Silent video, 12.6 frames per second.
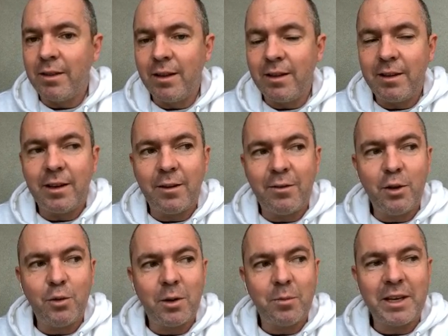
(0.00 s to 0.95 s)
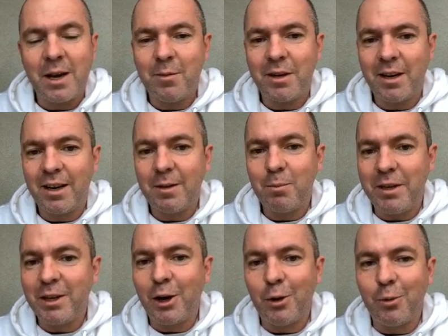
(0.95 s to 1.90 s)
If you want to become an
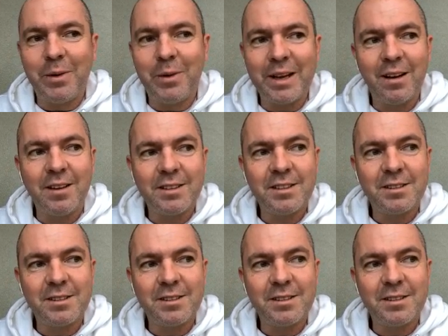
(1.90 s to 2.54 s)
Olympic gold medalist,